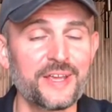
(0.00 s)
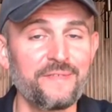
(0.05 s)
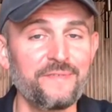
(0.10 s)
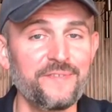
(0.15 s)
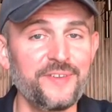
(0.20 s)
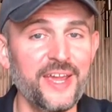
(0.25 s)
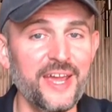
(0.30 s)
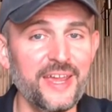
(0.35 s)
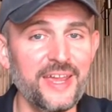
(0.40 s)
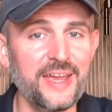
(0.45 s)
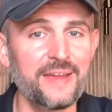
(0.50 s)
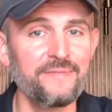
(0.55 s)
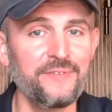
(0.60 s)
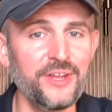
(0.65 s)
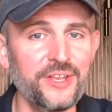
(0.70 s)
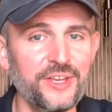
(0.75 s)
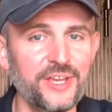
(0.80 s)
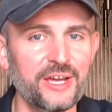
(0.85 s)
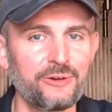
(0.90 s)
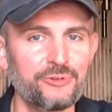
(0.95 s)
vieille
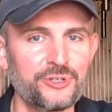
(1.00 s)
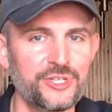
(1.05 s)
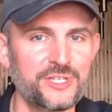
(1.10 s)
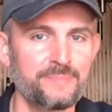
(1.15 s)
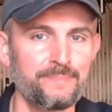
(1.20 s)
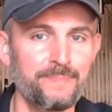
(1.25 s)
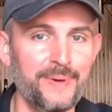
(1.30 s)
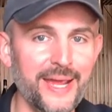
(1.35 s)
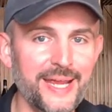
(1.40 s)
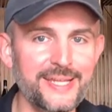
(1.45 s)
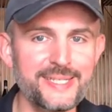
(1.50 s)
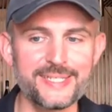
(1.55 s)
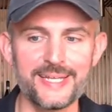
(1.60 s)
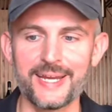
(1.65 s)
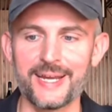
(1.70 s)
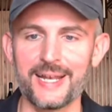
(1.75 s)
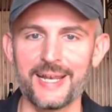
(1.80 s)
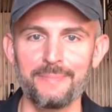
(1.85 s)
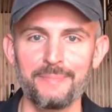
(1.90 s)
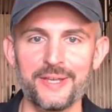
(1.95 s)
vigne, which is
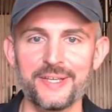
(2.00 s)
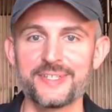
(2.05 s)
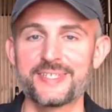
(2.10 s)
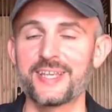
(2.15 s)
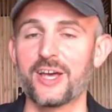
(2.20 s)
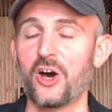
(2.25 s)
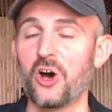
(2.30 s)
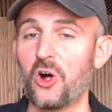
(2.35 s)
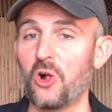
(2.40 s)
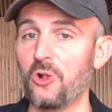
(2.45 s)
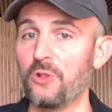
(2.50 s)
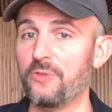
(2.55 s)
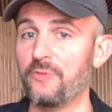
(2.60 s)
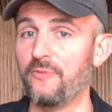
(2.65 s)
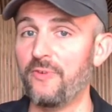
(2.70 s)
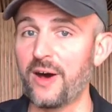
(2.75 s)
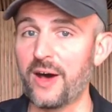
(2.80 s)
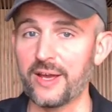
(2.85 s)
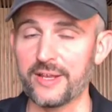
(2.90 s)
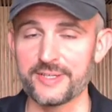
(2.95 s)
basically means
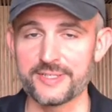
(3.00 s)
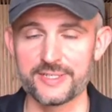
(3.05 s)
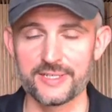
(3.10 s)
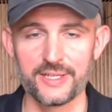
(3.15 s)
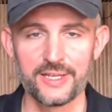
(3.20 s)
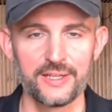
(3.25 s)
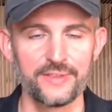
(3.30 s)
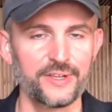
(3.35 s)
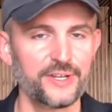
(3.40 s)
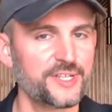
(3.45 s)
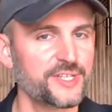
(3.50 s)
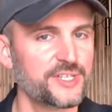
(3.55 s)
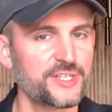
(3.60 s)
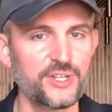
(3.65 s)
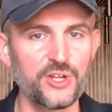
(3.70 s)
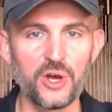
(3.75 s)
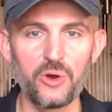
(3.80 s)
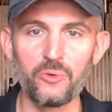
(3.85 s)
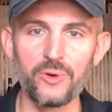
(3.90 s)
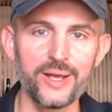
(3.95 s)
old vines. There is
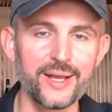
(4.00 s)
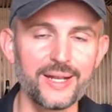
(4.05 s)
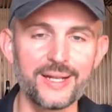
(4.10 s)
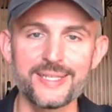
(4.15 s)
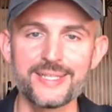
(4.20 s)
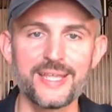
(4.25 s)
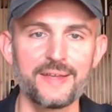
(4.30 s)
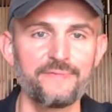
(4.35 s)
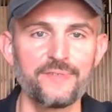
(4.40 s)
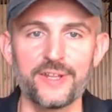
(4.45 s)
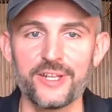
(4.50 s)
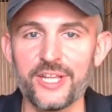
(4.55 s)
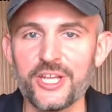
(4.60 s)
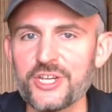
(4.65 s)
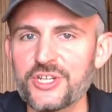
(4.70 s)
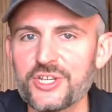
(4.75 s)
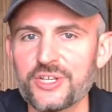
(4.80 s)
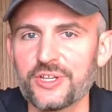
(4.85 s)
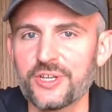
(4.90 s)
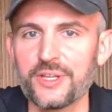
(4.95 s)
no legal
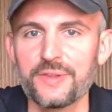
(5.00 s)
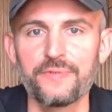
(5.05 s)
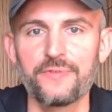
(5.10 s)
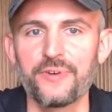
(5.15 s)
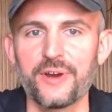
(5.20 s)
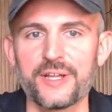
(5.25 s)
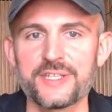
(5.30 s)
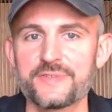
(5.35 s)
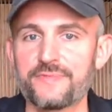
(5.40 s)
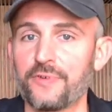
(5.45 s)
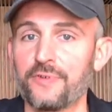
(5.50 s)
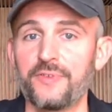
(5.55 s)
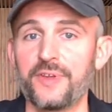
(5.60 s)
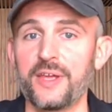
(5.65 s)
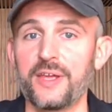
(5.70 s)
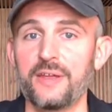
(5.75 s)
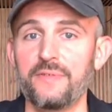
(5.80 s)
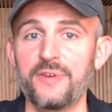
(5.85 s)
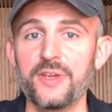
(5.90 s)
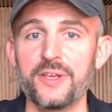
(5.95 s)
definition in France for
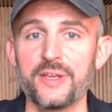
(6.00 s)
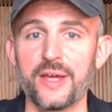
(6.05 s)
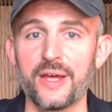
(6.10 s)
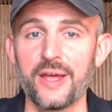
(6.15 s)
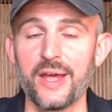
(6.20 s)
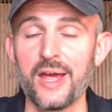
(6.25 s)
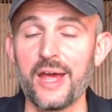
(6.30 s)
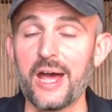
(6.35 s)
vieille vigne.